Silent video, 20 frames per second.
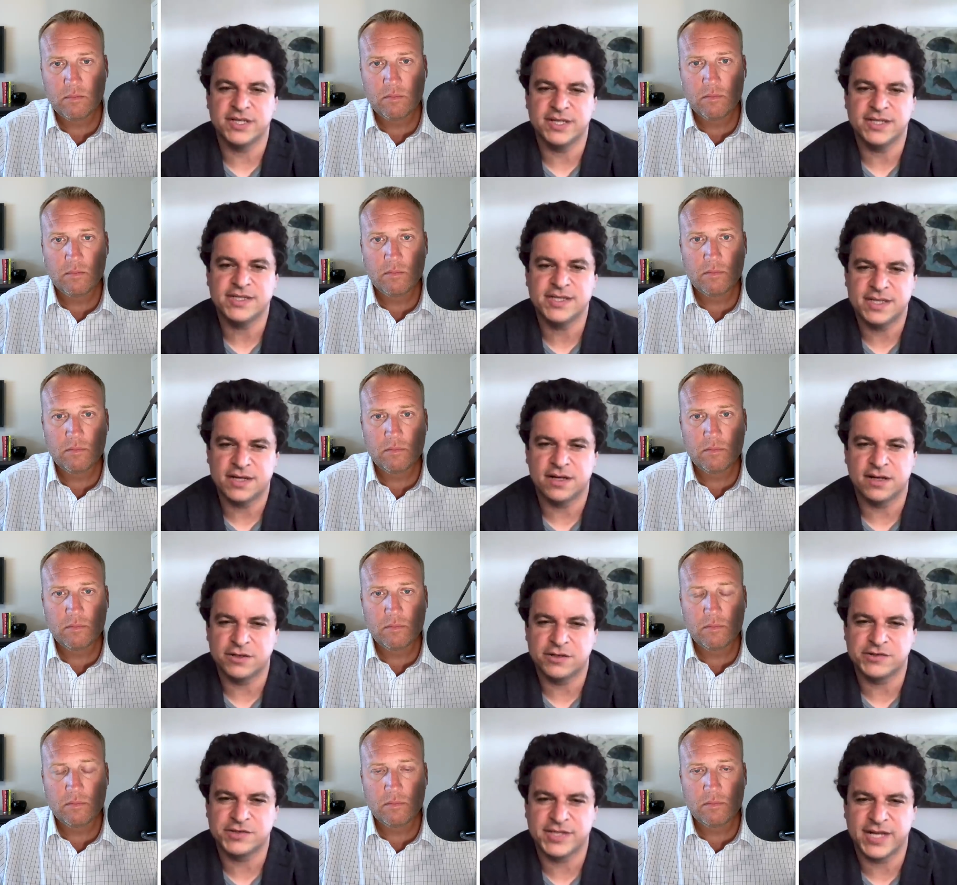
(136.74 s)
Speaker 1: easy to
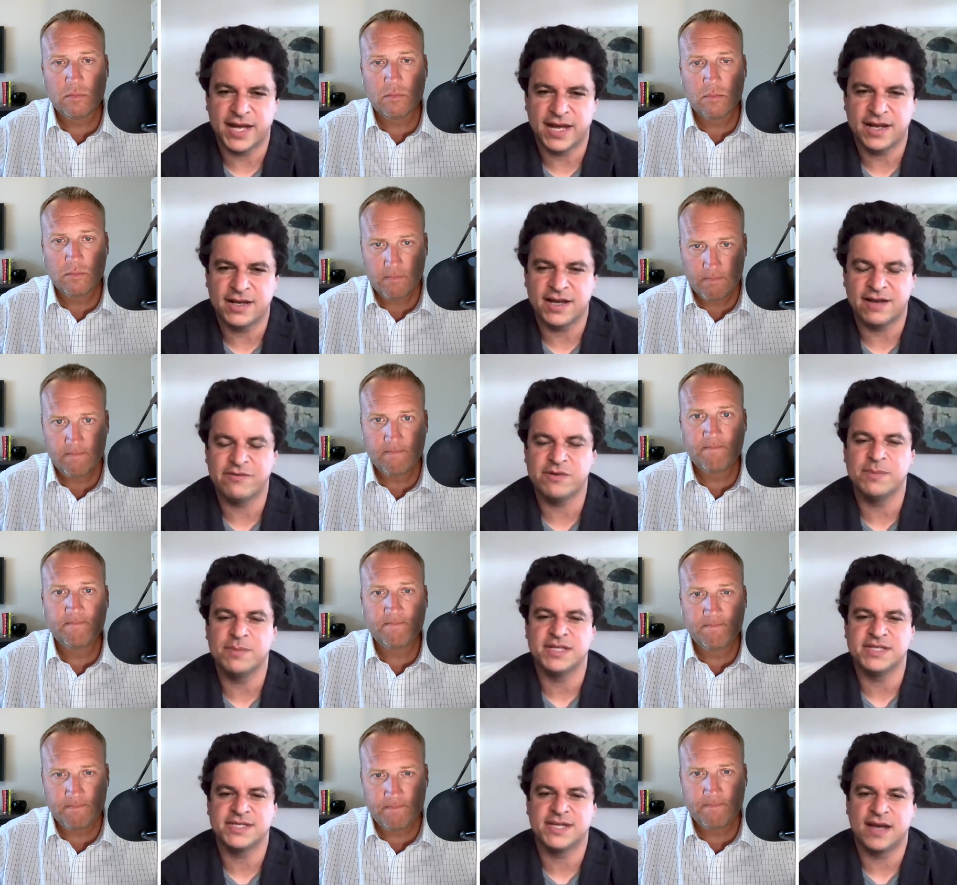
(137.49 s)
understand.
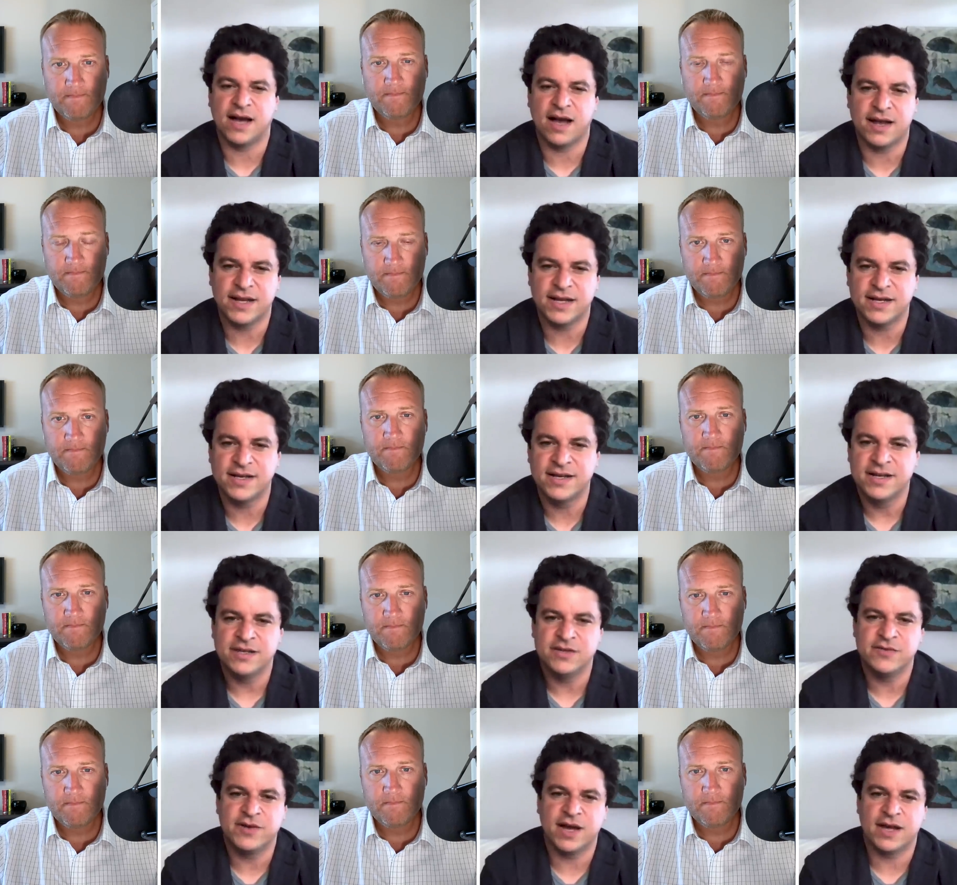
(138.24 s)
Everybody's got it.
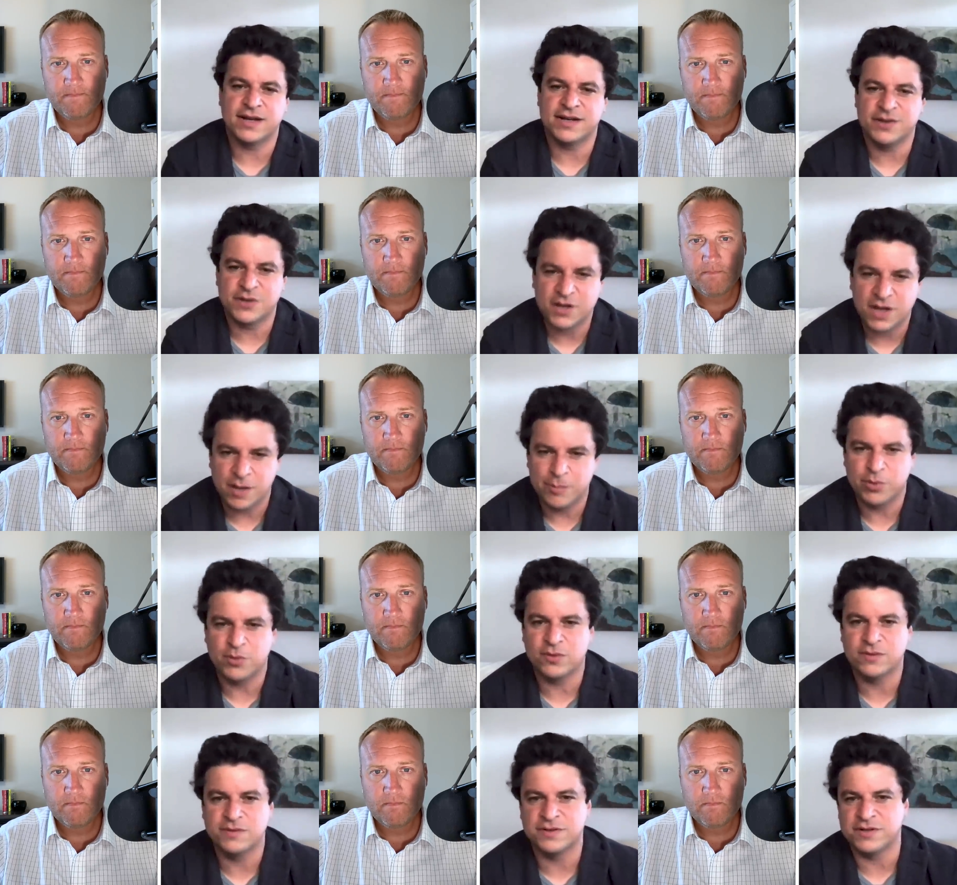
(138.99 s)
You've got it in your cup
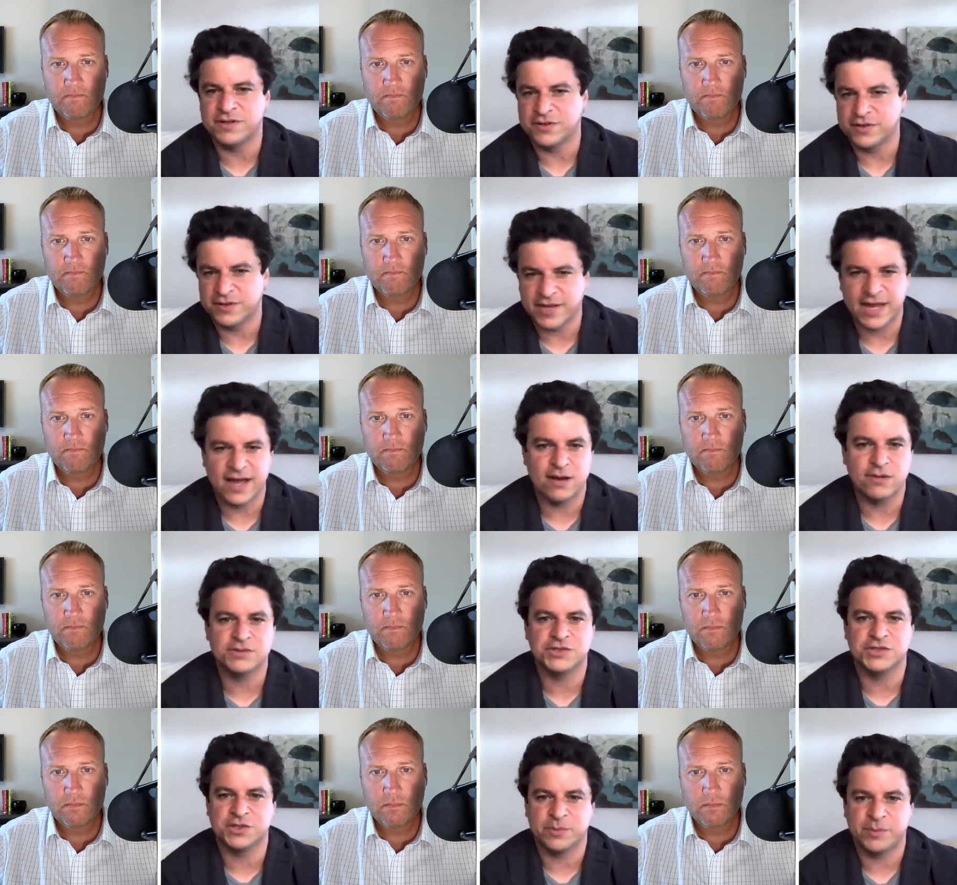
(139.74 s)
holder, in your
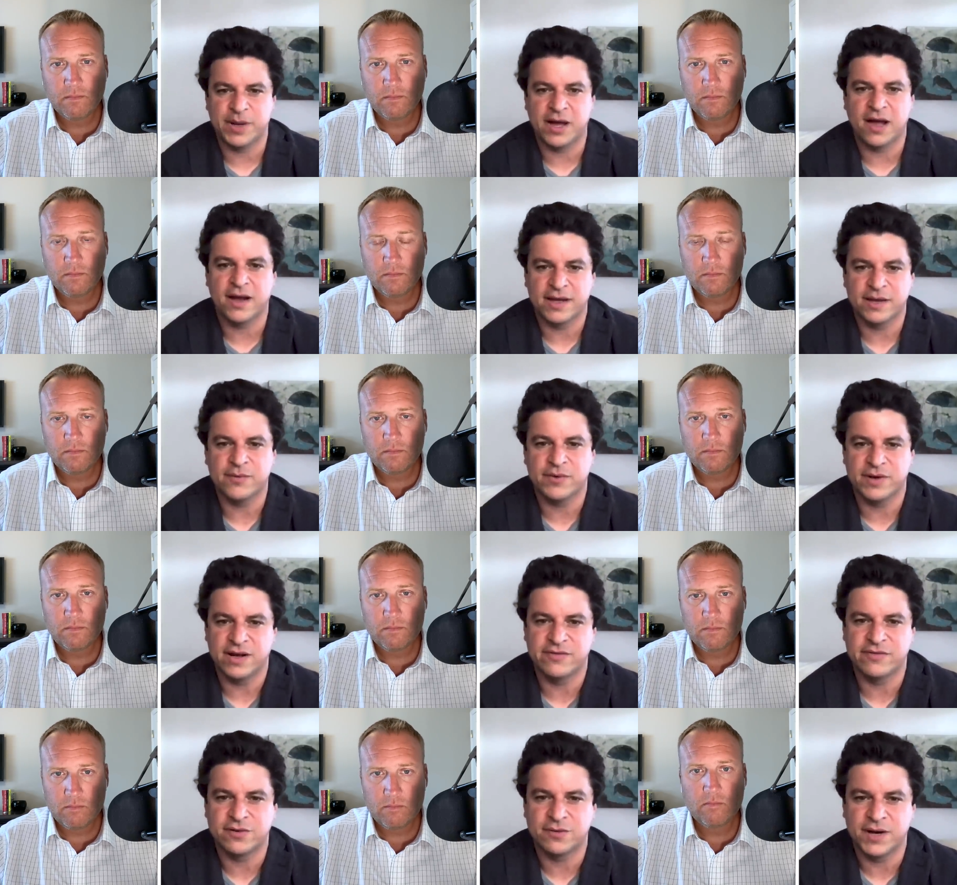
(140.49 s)
couch, in your pocket,
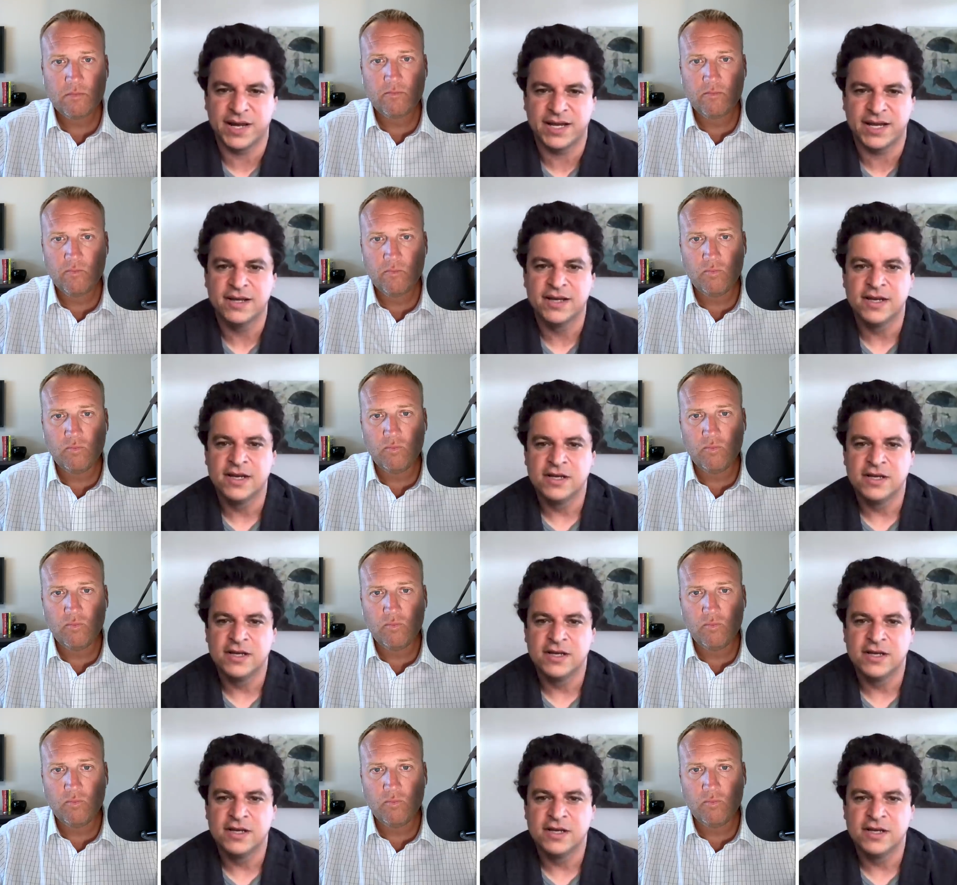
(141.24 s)
whatever, right?